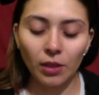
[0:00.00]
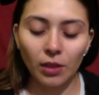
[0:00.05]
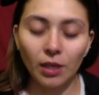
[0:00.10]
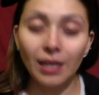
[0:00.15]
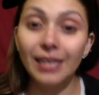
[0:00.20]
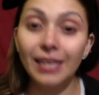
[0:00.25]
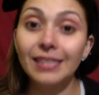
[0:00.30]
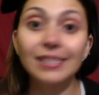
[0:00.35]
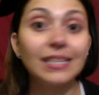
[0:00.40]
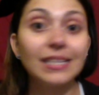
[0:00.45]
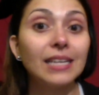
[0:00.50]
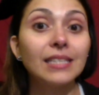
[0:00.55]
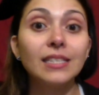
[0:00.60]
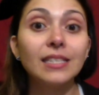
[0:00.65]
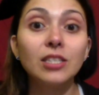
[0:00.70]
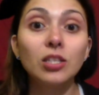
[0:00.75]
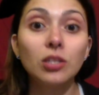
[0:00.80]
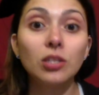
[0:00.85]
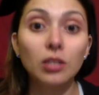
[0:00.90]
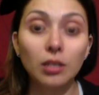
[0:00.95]

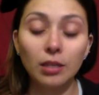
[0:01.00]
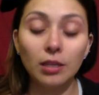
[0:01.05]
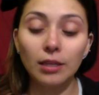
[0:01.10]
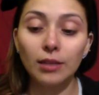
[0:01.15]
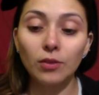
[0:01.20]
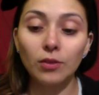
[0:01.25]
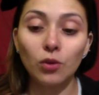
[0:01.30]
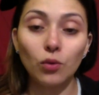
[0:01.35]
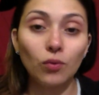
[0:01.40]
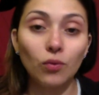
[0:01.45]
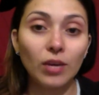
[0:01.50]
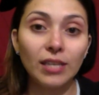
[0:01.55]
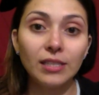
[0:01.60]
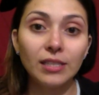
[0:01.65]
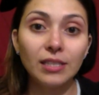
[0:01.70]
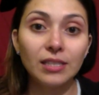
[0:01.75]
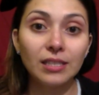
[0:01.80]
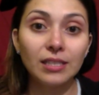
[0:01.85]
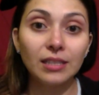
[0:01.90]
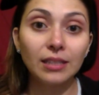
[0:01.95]
The red
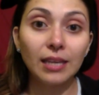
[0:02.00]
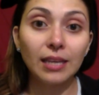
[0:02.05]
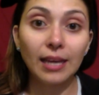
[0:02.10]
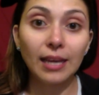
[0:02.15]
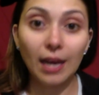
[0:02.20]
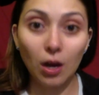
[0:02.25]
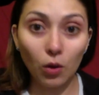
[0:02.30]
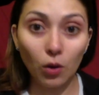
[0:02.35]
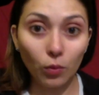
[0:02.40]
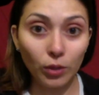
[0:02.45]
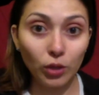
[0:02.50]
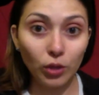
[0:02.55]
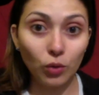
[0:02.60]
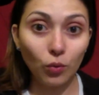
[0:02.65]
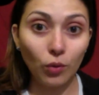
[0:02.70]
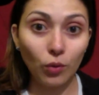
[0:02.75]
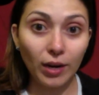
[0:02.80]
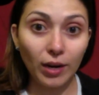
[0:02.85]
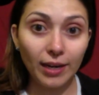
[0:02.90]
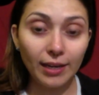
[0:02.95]
doesn't leak out when you
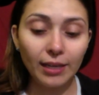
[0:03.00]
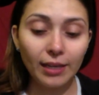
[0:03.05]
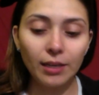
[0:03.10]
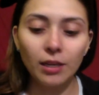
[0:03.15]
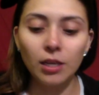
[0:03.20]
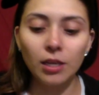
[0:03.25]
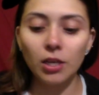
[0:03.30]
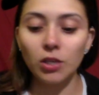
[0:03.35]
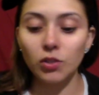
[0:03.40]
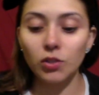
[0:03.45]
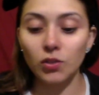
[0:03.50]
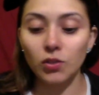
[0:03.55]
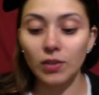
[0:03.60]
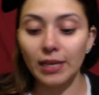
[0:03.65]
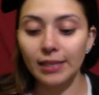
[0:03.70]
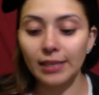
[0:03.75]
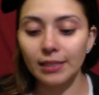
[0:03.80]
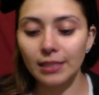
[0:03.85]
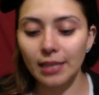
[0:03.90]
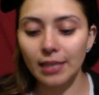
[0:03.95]
wet it, so
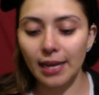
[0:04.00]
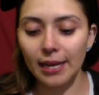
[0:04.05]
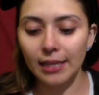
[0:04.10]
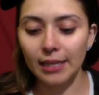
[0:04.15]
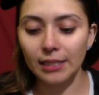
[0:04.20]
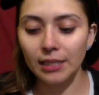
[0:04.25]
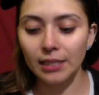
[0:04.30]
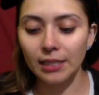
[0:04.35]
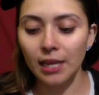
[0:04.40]
that's nice.